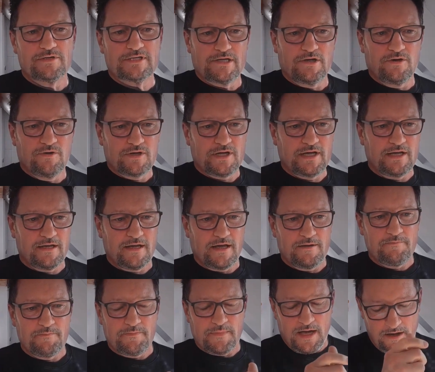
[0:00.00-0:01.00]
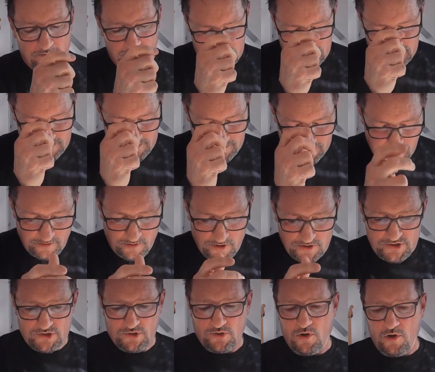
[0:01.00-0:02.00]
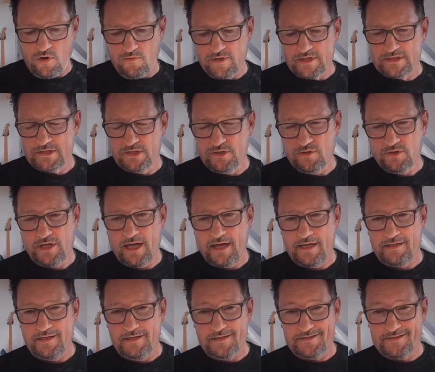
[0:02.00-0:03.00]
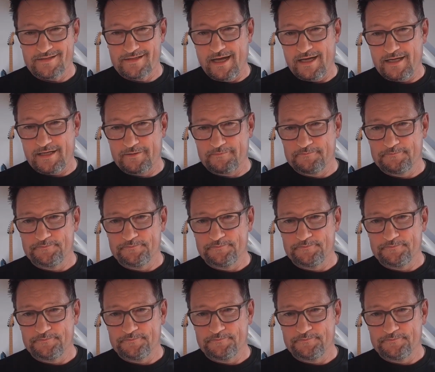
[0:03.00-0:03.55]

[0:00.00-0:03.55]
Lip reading: look, I would also always look at is like,